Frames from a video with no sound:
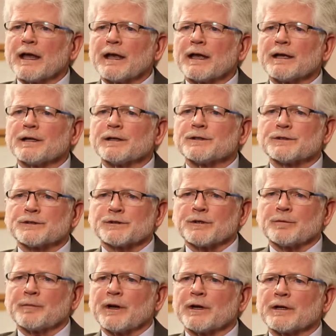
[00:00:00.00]
as
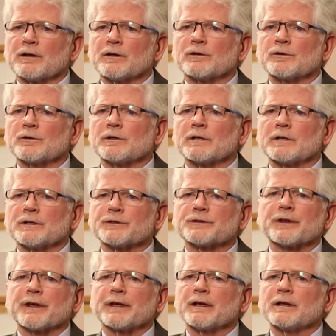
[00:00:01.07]
somebody who
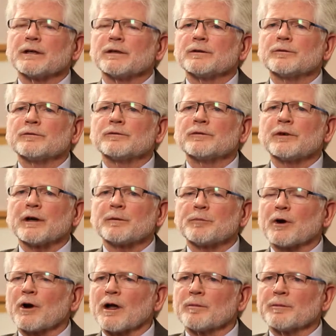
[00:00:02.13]
is a very
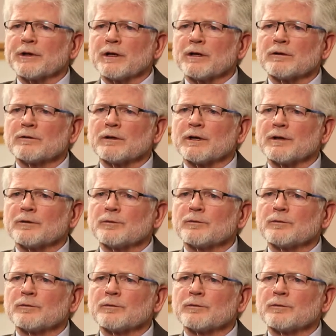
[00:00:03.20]
prominent